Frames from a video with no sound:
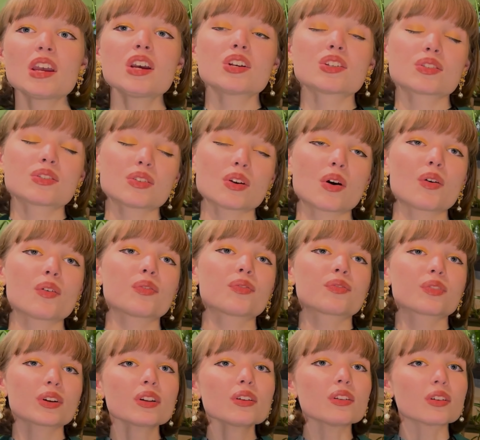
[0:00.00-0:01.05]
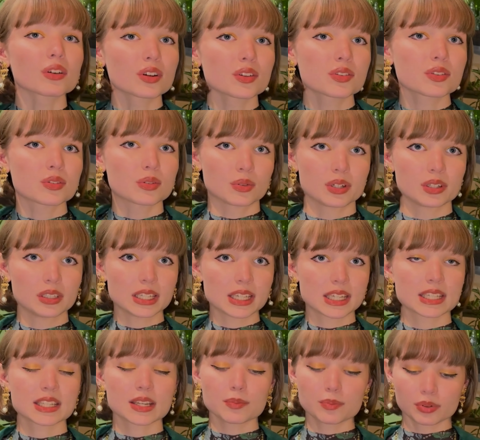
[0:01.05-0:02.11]
So fertile earth soil is
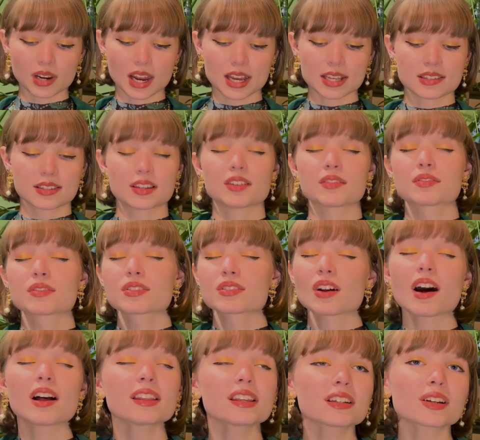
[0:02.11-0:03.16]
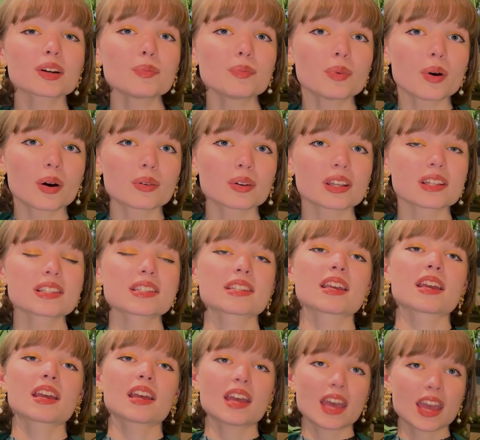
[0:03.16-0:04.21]
comprised of solid components,
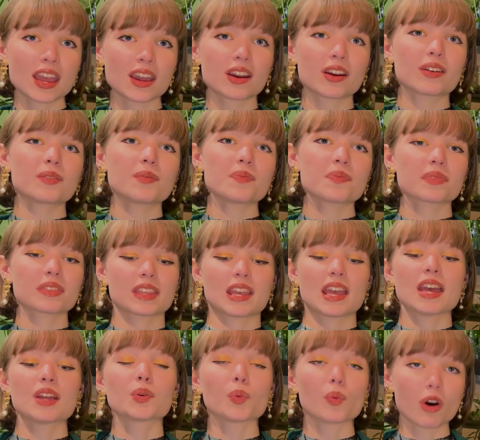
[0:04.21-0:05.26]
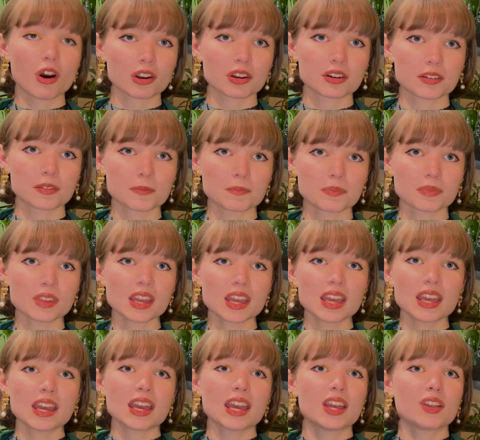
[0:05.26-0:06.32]
air, and water.
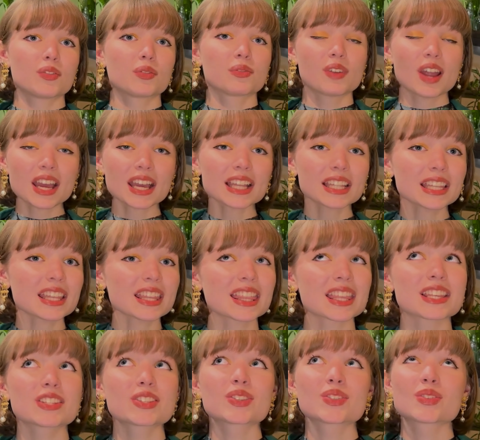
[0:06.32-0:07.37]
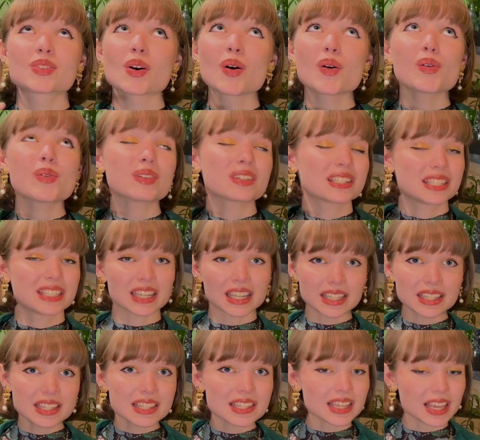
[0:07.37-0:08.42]
And regolith is so
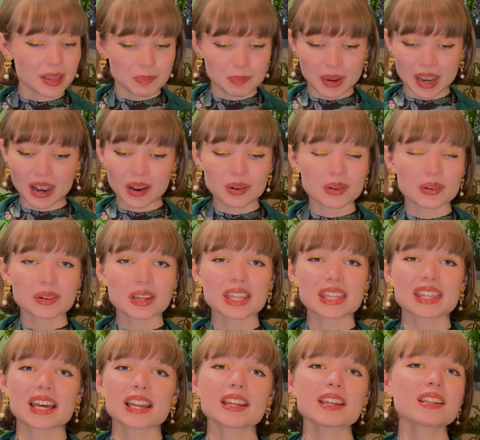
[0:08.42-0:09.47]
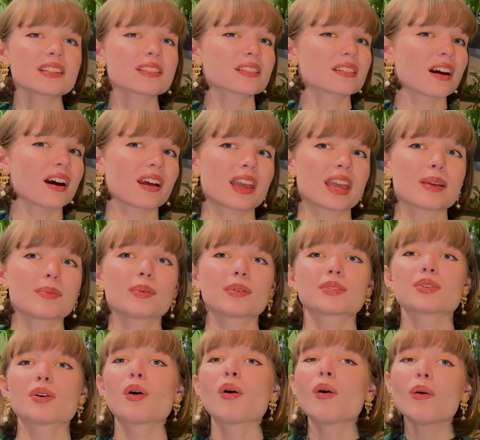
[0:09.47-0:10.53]
dense and powdery that it is not able
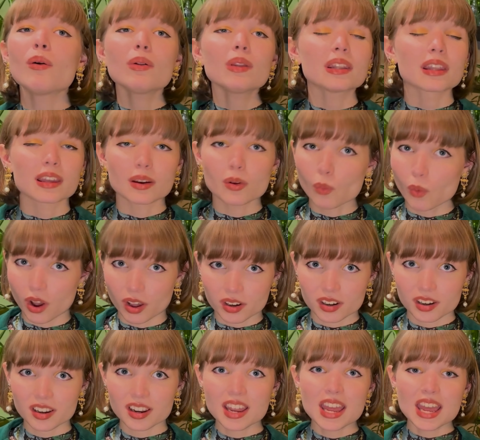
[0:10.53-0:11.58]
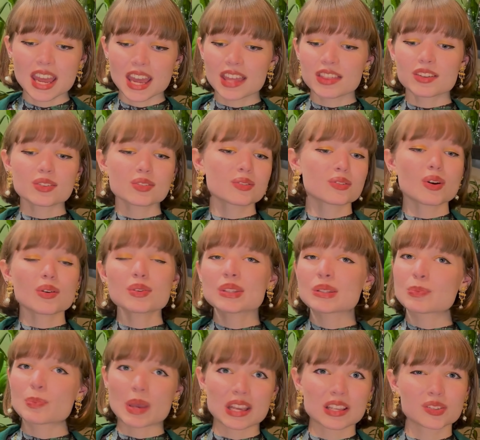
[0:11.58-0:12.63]
to hold water, and there's no
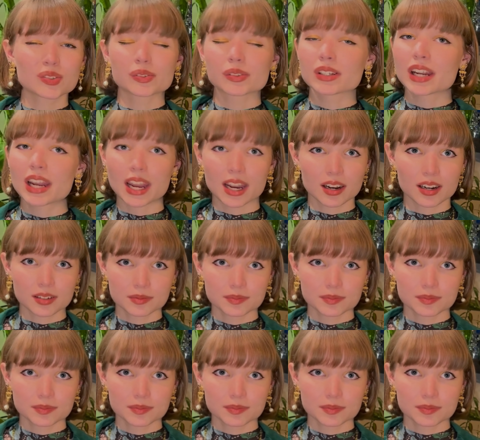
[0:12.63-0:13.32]
space for air.